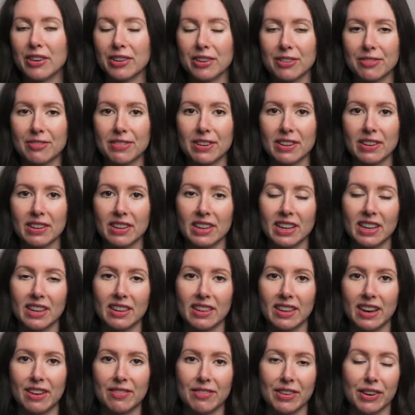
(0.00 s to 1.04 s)
you're feeling in
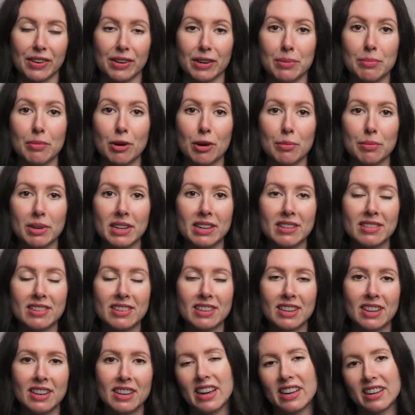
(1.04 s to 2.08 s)
that very moment,
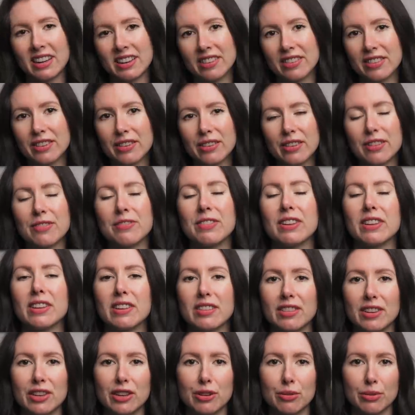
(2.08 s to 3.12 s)
and consider the
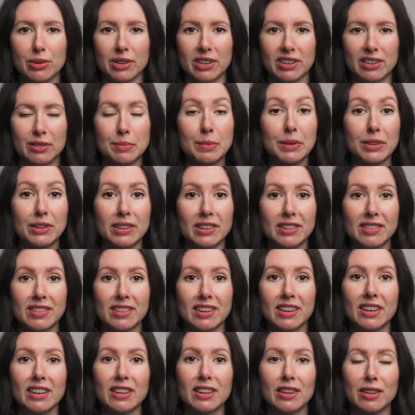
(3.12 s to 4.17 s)
feelings that you were
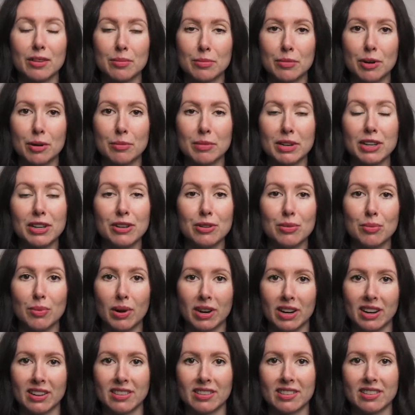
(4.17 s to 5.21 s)
experiencing the moment you
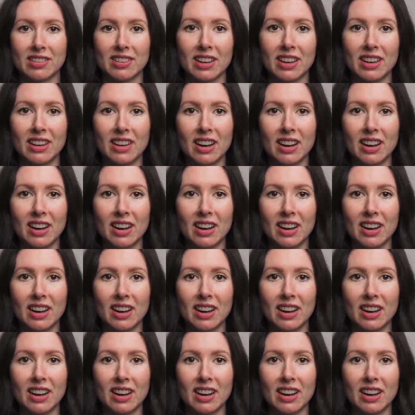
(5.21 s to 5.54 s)
wanted to say